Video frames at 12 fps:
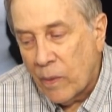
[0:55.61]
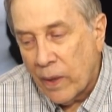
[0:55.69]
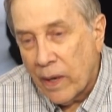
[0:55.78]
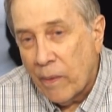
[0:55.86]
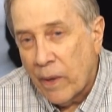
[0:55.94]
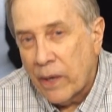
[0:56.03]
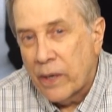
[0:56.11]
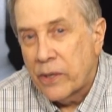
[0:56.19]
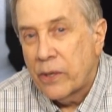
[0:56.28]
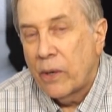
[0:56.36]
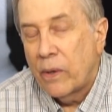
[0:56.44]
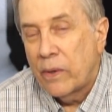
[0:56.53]
One, I wanted to
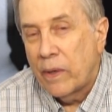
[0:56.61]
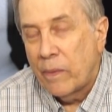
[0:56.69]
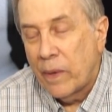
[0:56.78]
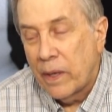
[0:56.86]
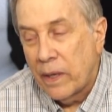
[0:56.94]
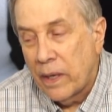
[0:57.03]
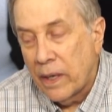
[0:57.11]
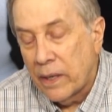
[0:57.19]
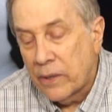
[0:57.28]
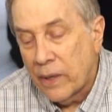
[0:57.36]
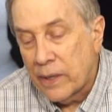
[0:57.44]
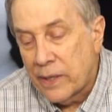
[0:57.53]
show that when a
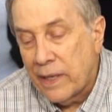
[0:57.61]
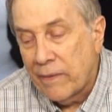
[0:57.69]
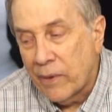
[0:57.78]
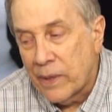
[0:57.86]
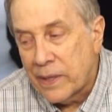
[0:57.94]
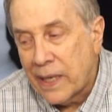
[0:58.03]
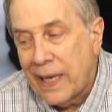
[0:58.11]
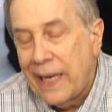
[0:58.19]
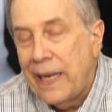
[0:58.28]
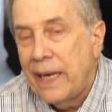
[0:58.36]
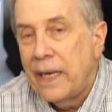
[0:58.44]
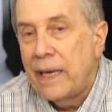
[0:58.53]
transceiver is
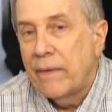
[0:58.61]
keyed,